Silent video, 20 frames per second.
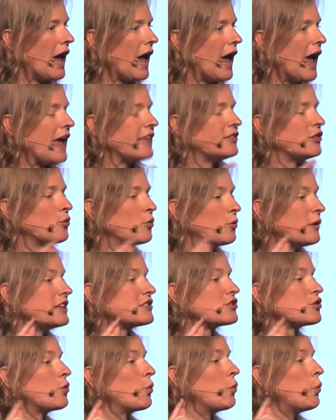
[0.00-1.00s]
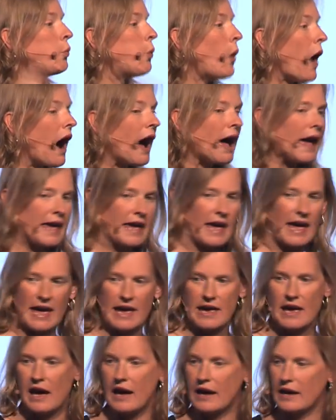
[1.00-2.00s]
And the reason why
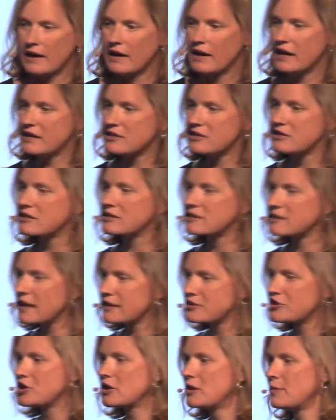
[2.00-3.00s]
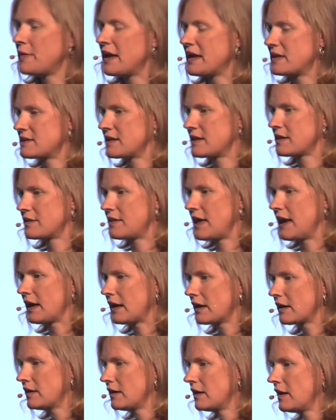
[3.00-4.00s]
AI is such an amazing thing
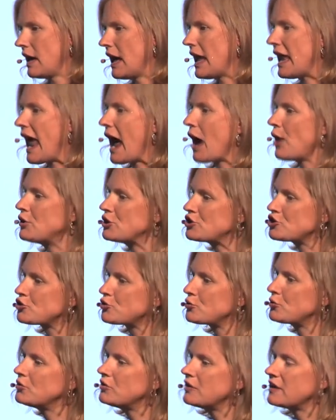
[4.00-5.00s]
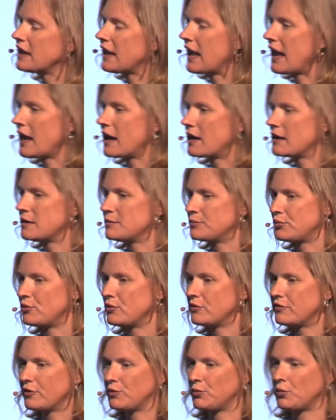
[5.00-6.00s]
and how it truly can
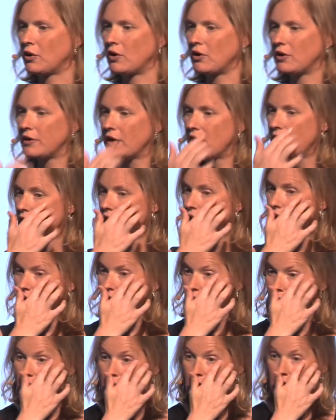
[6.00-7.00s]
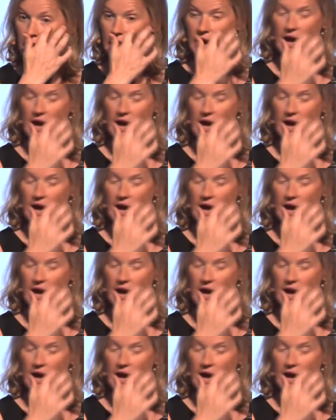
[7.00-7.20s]
improve the world. Uh,